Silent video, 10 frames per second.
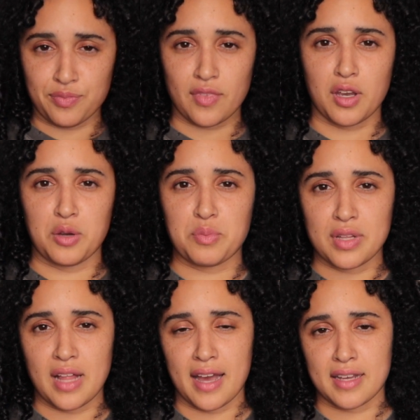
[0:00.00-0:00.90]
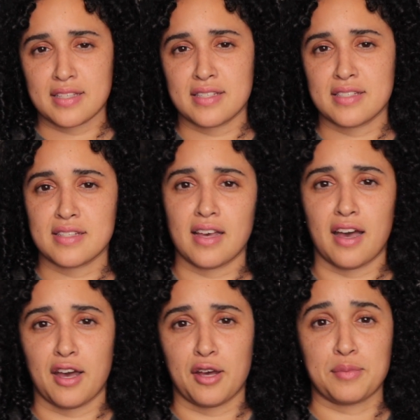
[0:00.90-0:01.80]
complex
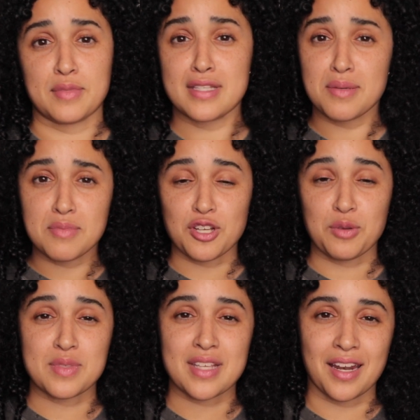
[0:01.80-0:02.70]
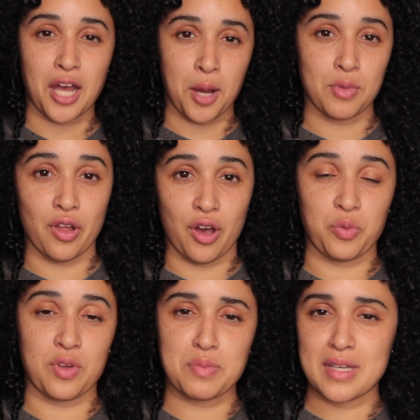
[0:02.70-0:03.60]
symptoms can come along
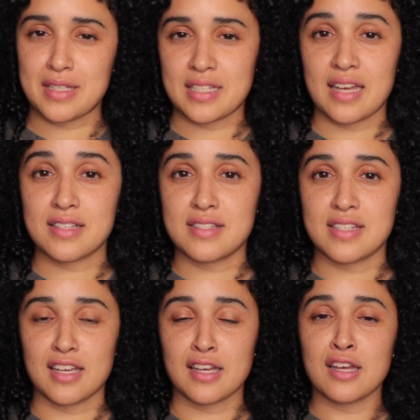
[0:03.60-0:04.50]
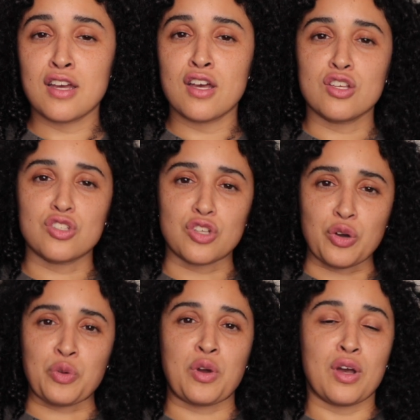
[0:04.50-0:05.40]
with PTSD.
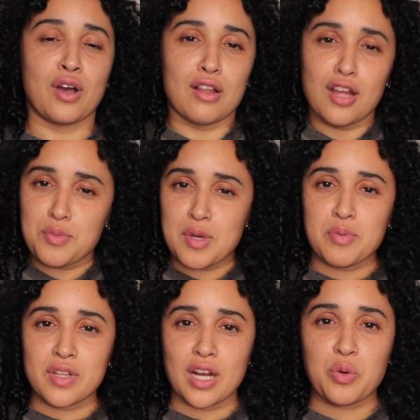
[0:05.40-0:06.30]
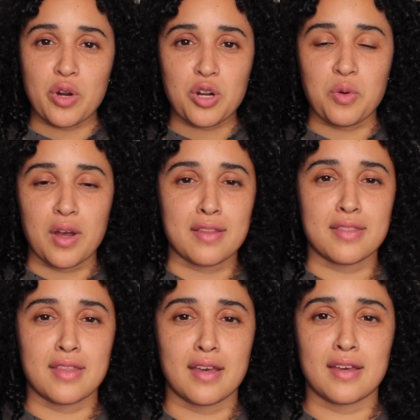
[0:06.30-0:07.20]
So a lot of people that I work with,
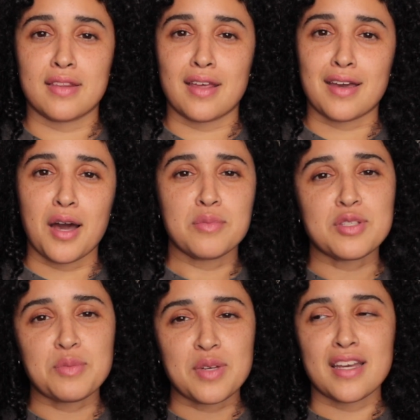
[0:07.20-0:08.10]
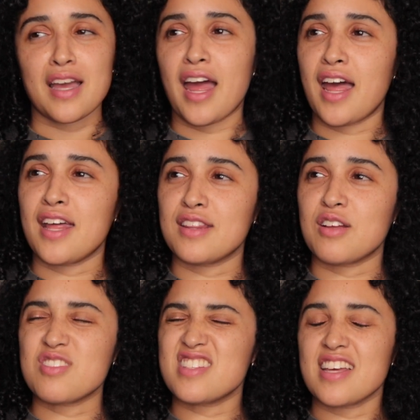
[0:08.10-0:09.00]
they come to me and
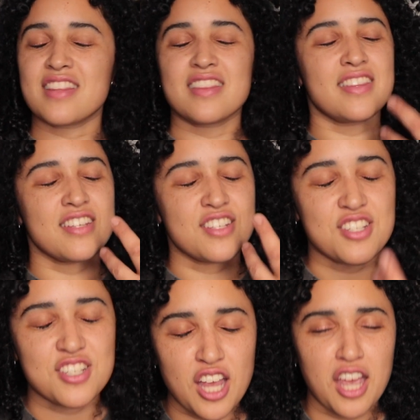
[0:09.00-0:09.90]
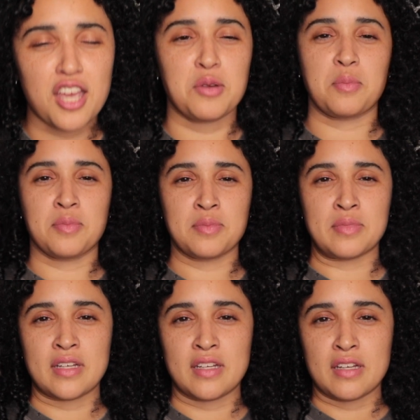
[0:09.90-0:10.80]
there's like this shame
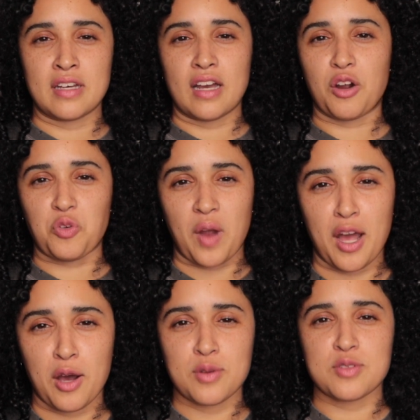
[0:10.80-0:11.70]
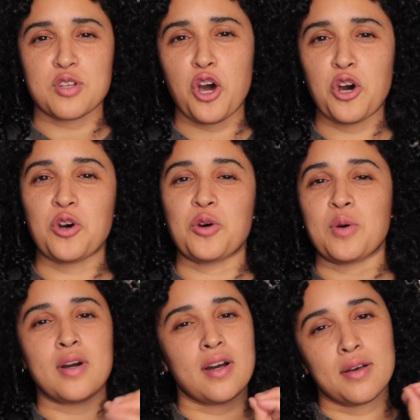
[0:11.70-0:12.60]
around,
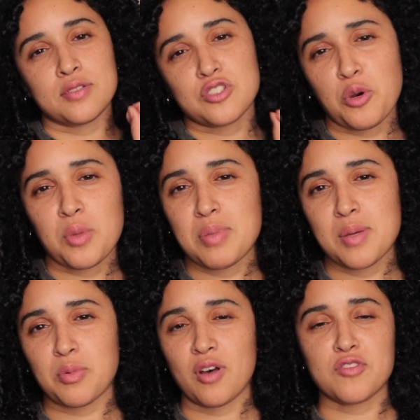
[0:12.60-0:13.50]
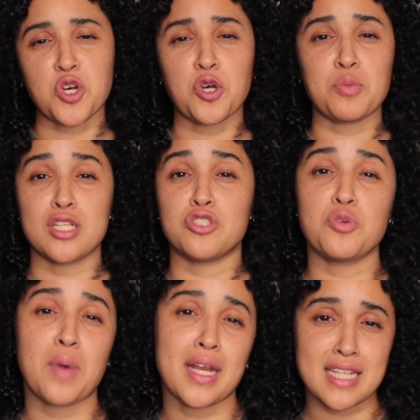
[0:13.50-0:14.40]
oh, so many people have told me do
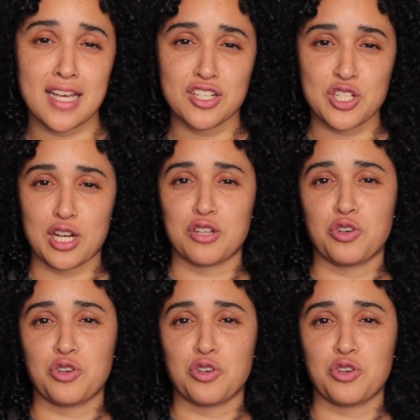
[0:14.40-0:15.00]
meditation and you'll